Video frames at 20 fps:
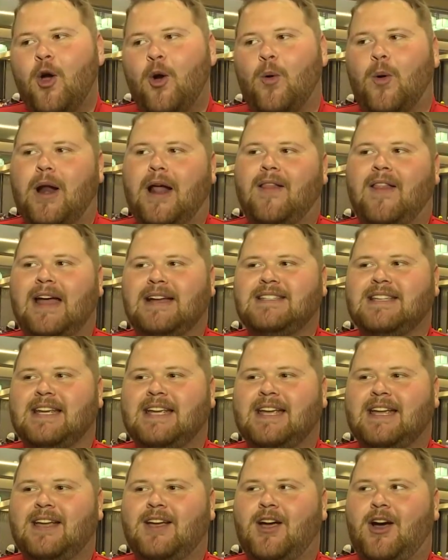what I like to
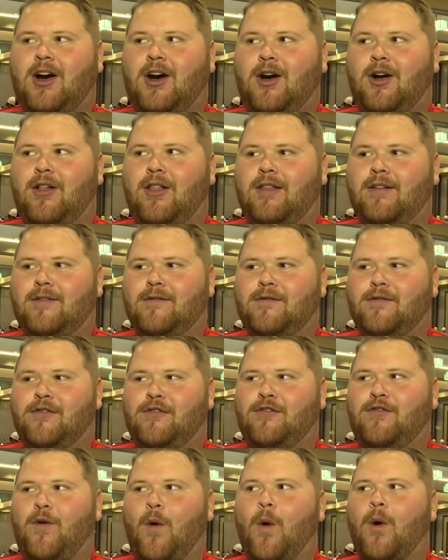call
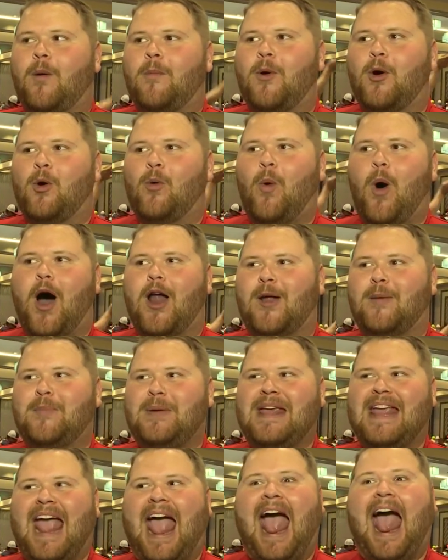former
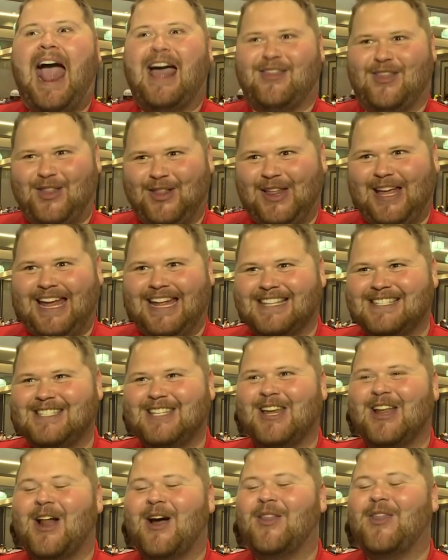wannabe athletes.
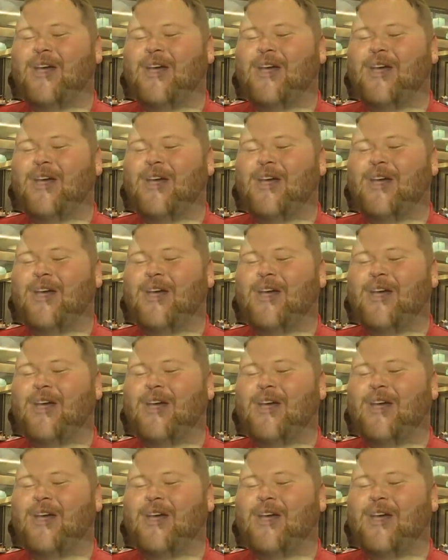You know,